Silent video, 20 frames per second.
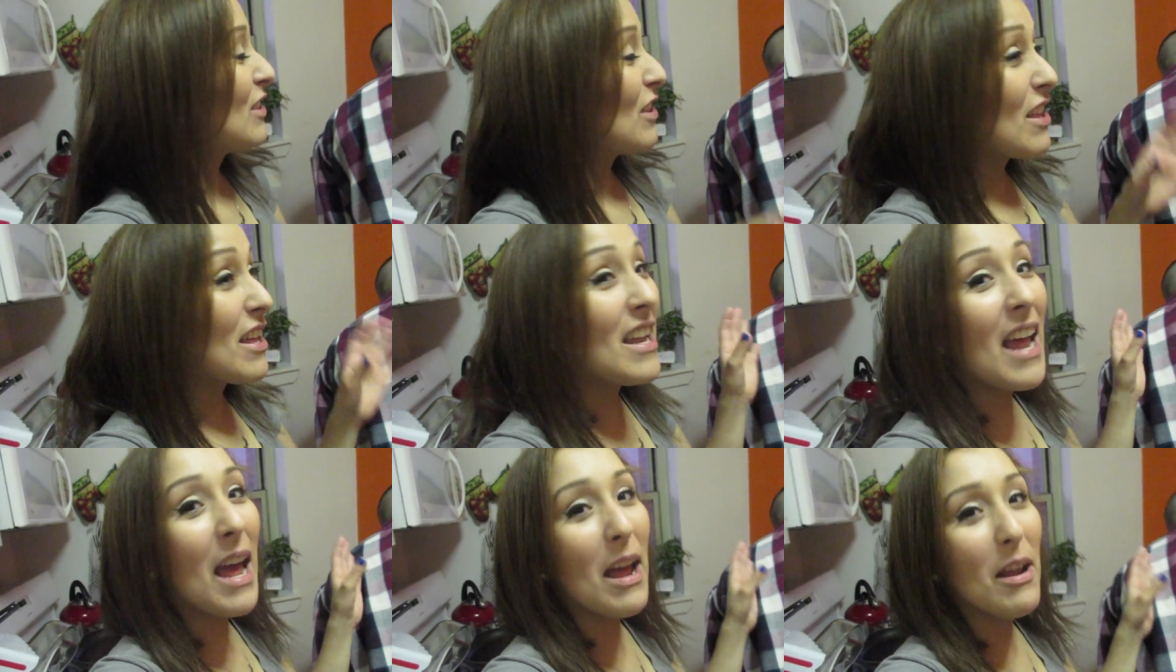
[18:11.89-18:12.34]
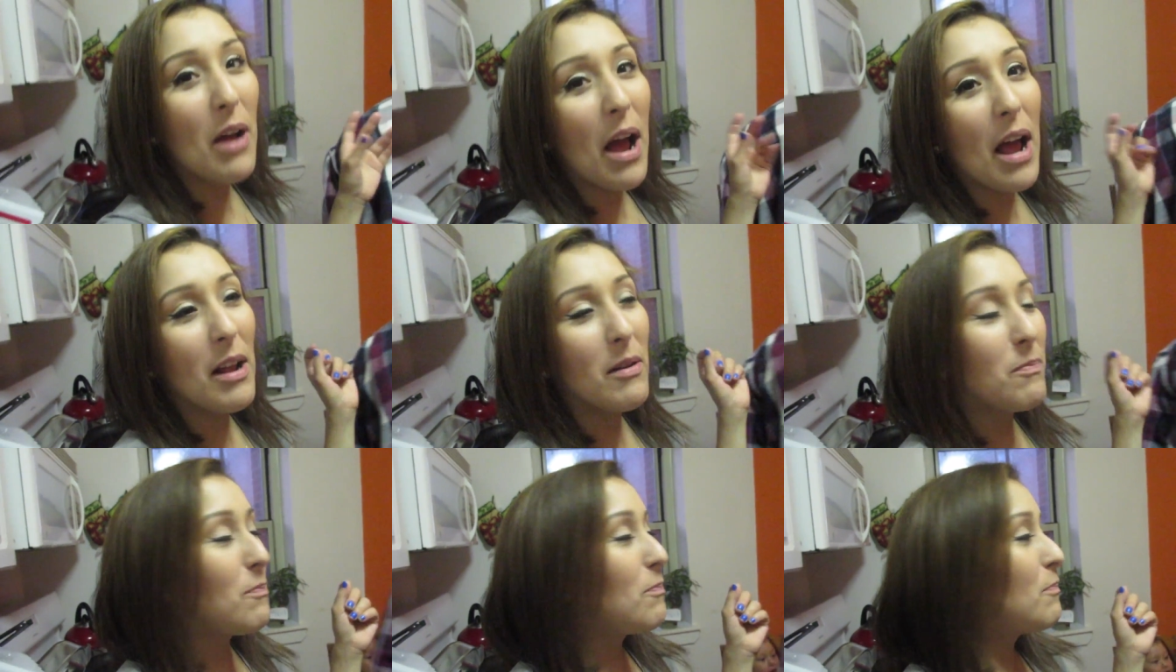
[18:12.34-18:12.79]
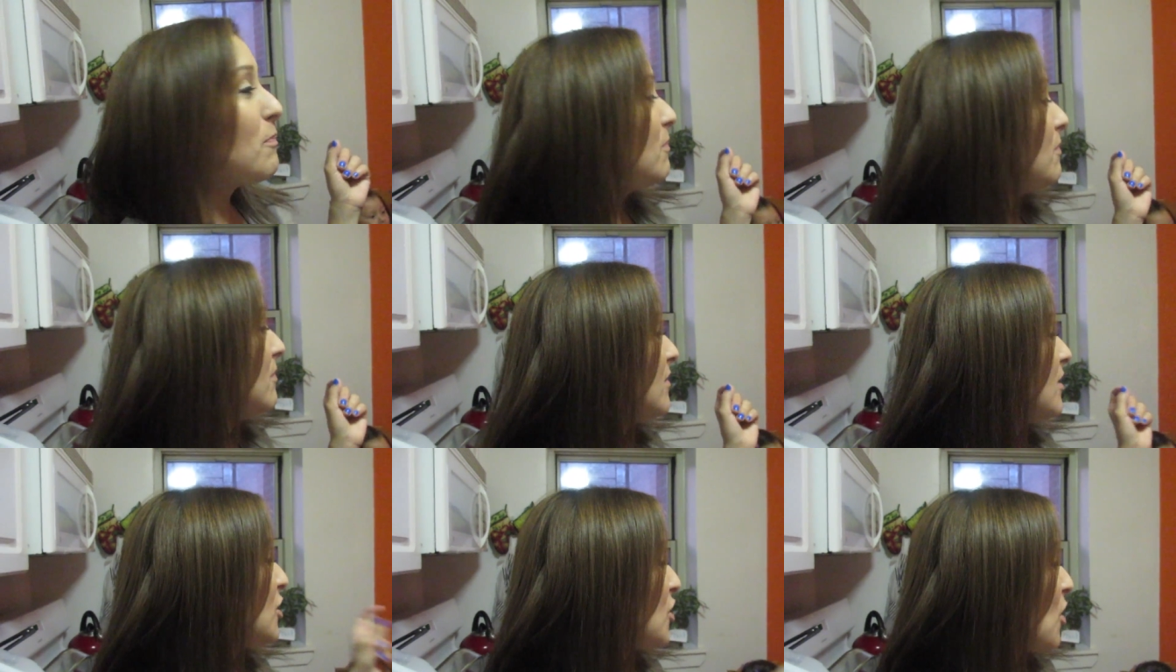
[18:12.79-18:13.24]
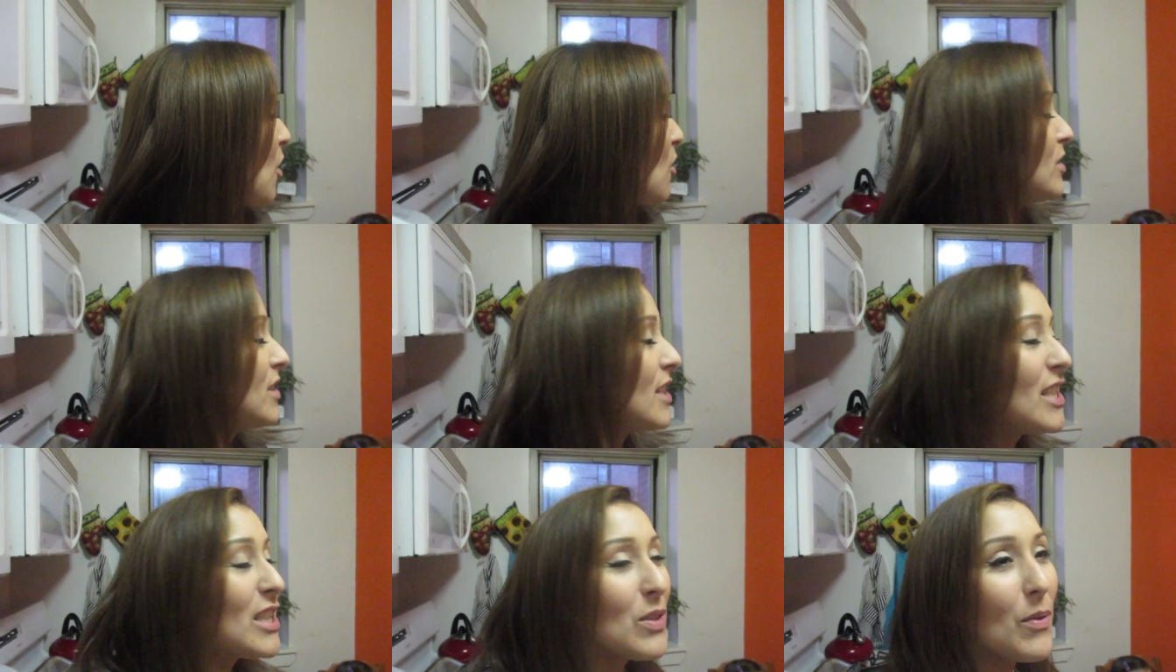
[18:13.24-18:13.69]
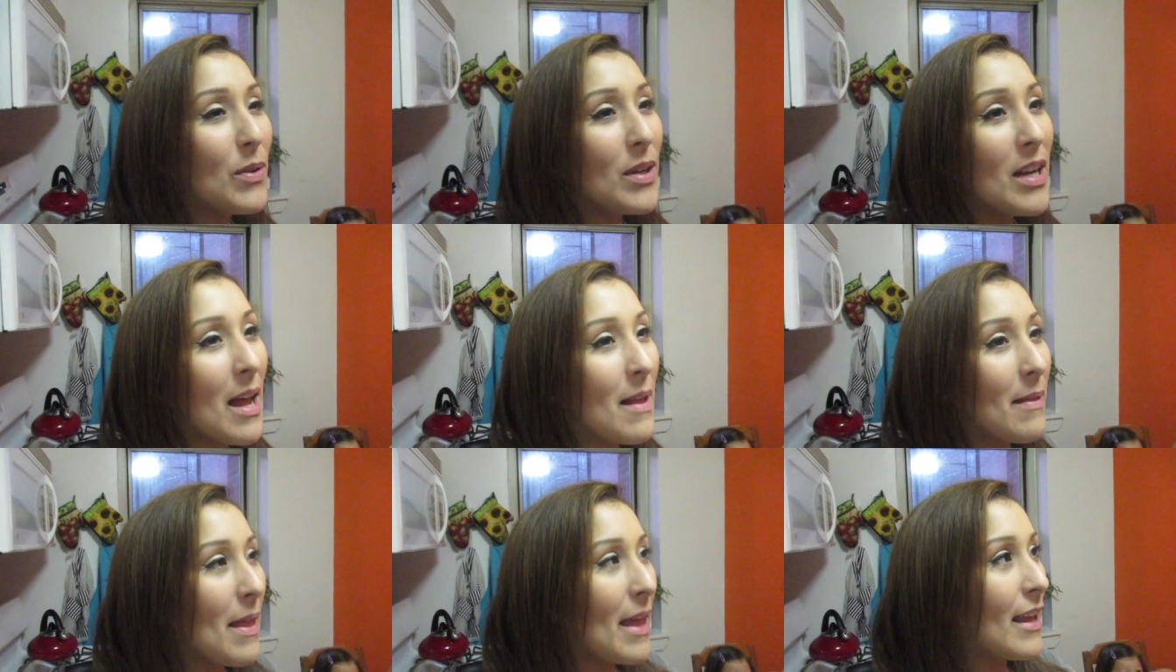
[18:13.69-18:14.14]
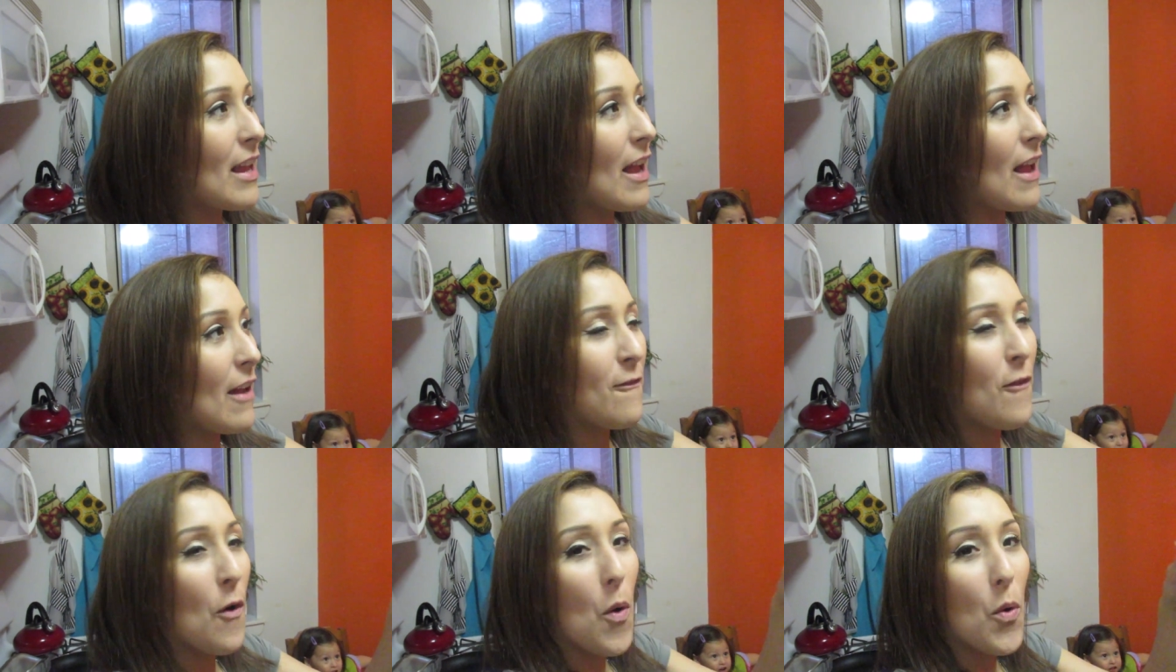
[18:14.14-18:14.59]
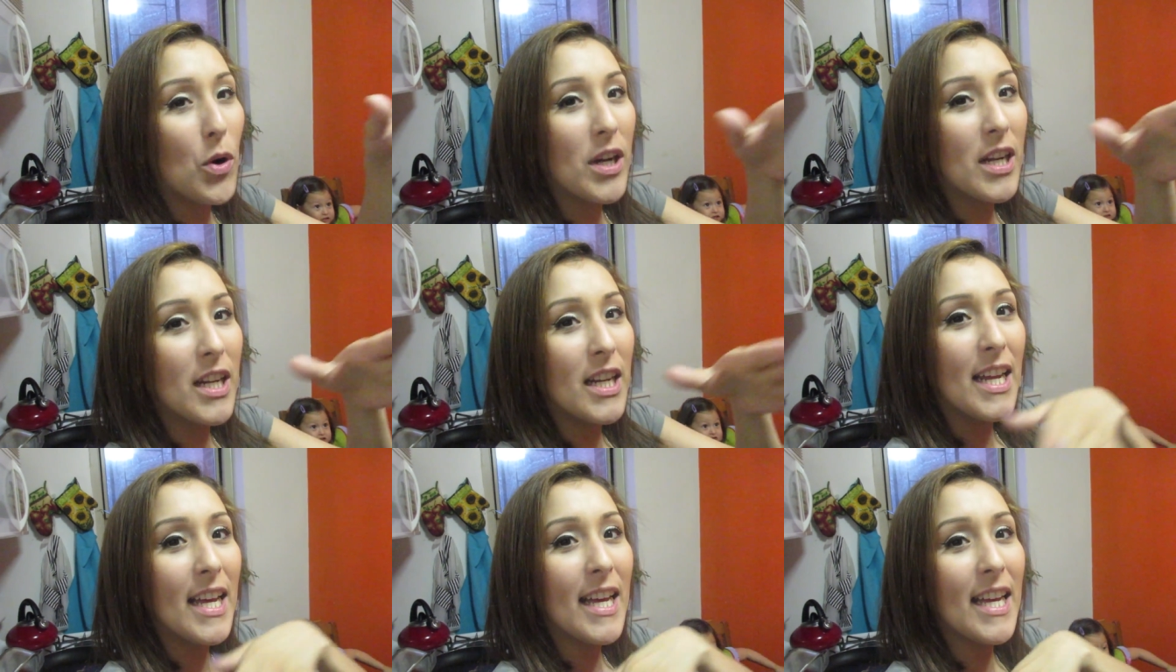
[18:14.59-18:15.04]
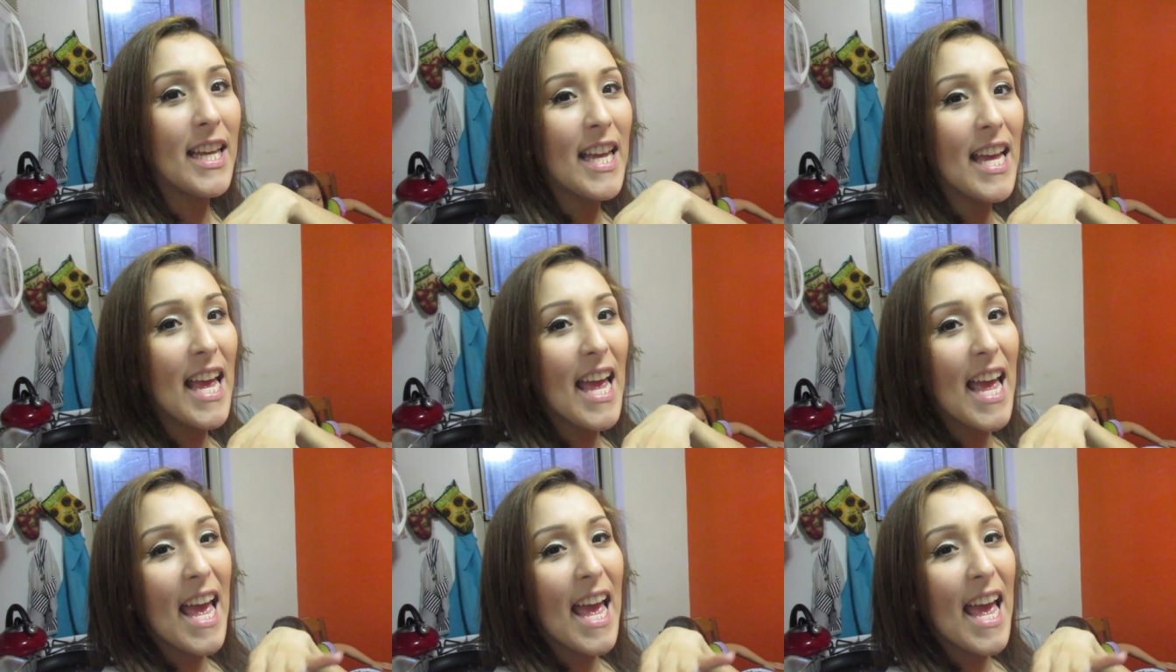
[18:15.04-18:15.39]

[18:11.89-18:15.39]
So then I, I chose this one and like I forwarded it,